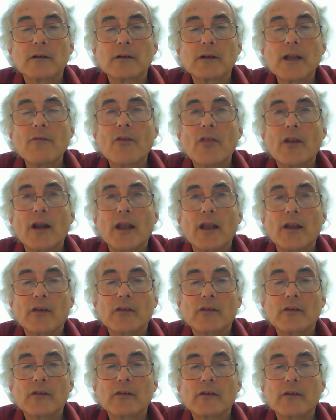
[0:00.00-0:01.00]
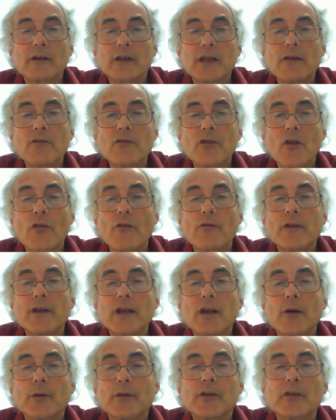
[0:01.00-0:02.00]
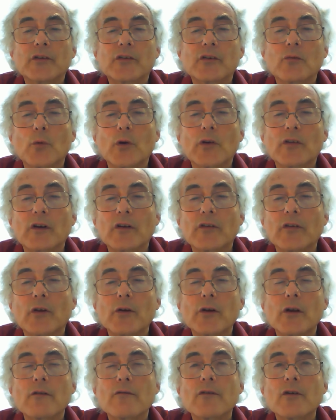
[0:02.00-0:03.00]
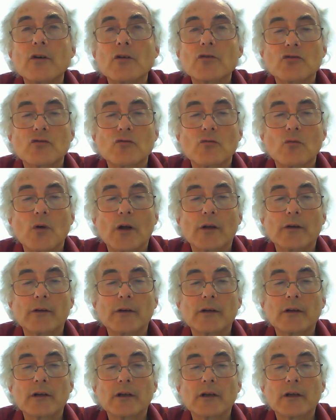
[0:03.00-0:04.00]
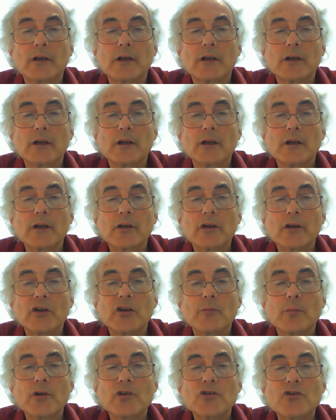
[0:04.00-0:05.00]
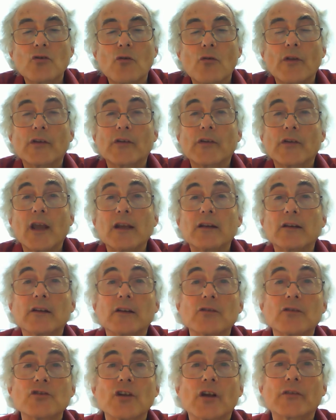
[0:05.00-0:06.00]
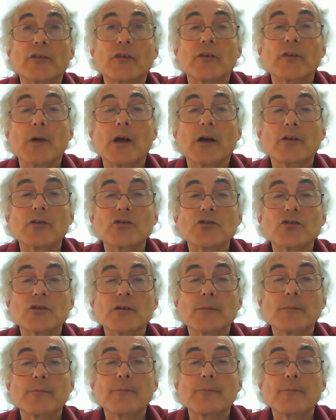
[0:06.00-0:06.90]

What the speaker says: Nevertheless, even though the video assistant whistle is only a virtual one, you can be sure that it's hated just as much.